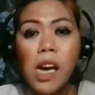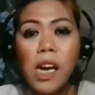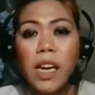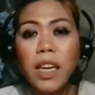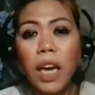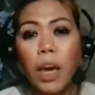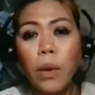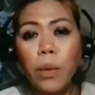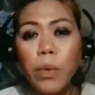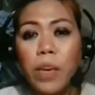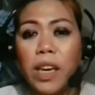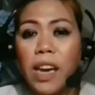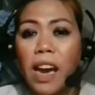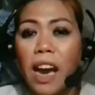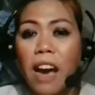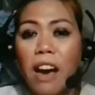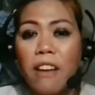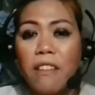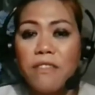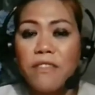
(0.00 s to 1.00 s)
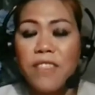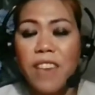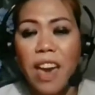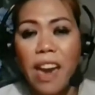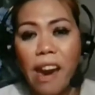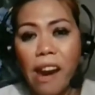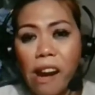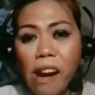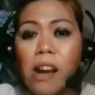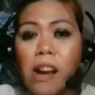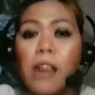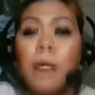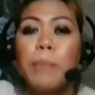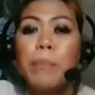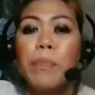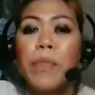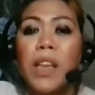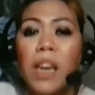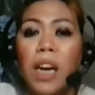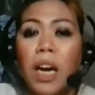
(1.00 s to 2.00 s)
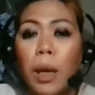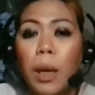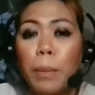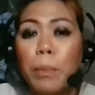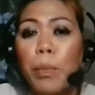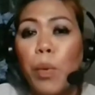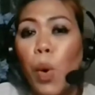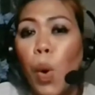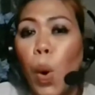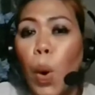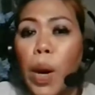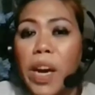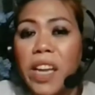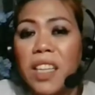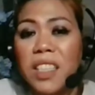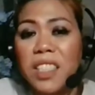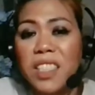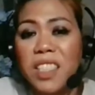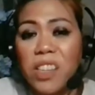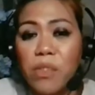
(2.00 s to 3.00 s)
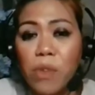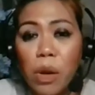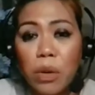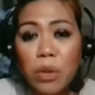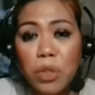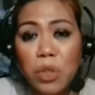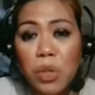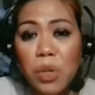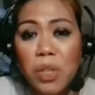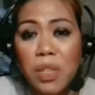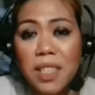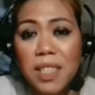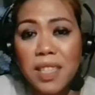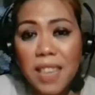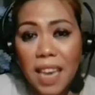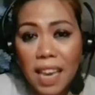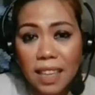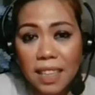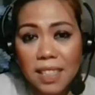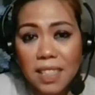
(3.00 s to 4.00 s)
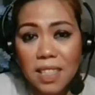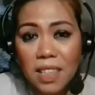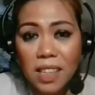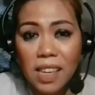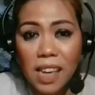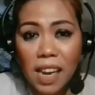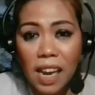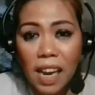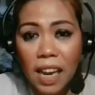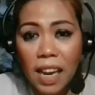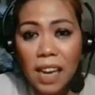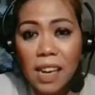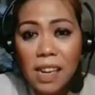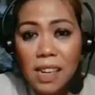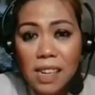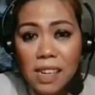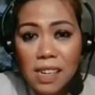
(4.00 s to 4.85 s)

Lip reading: okay, we have there 0.026, okay,